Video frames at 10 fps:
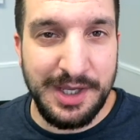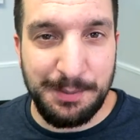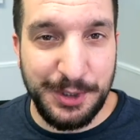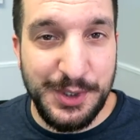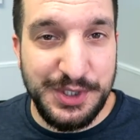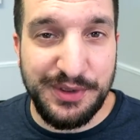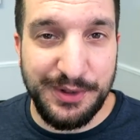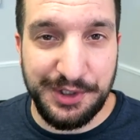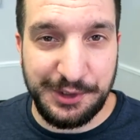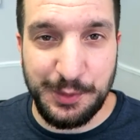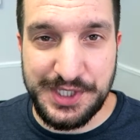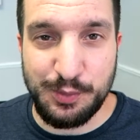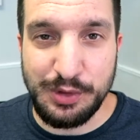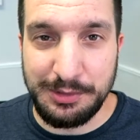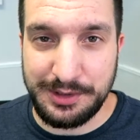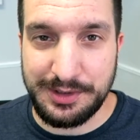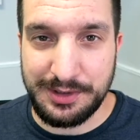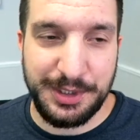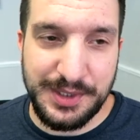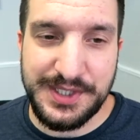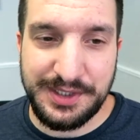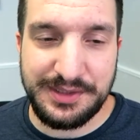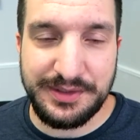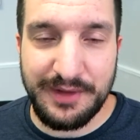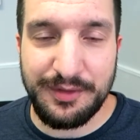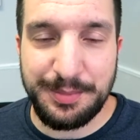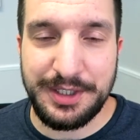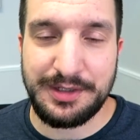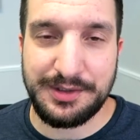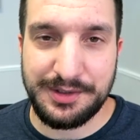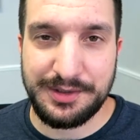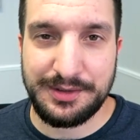because you thought it was a woman, because he didn't have a beard.